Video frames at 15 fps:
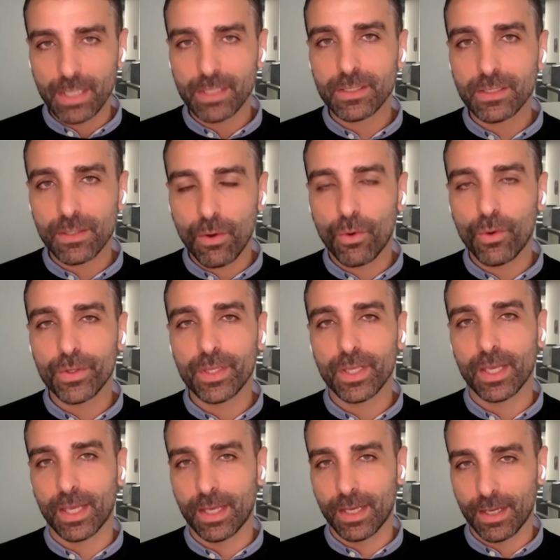base load
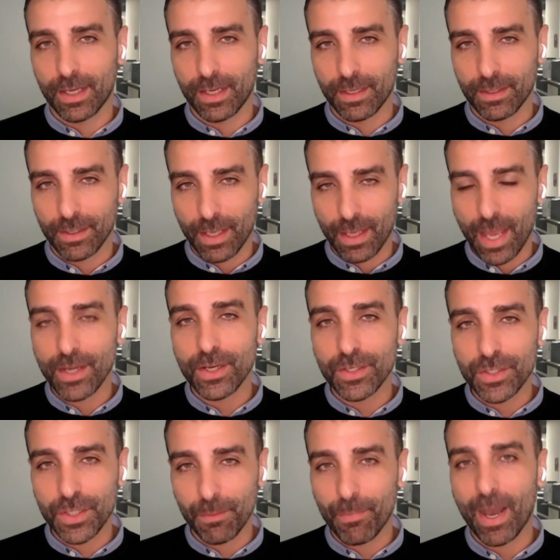uh,
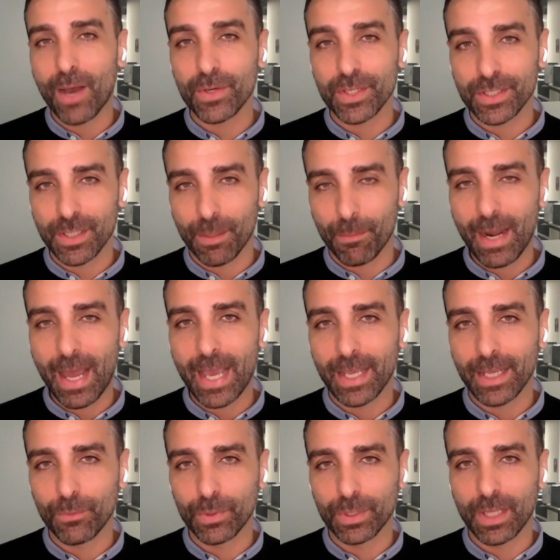energy power
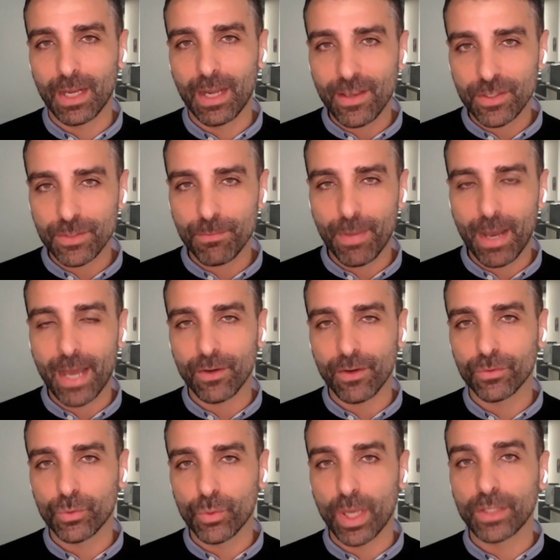supply with a
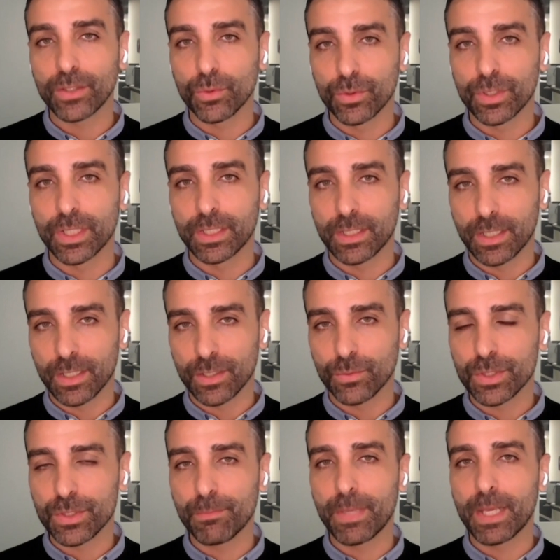lifespan of 20 to 30 years,
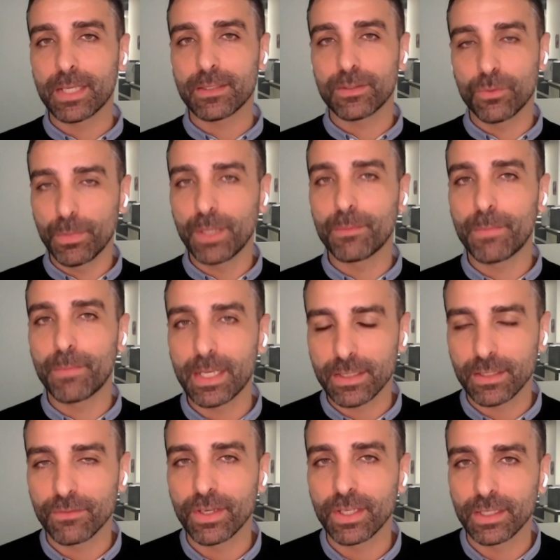which make, to me
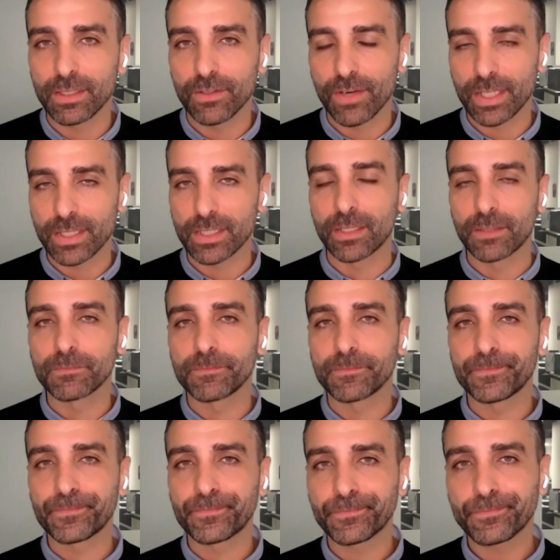makes it very interesting.
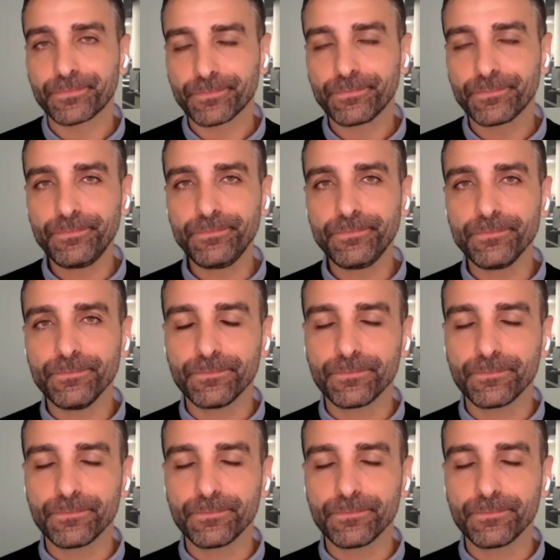All right.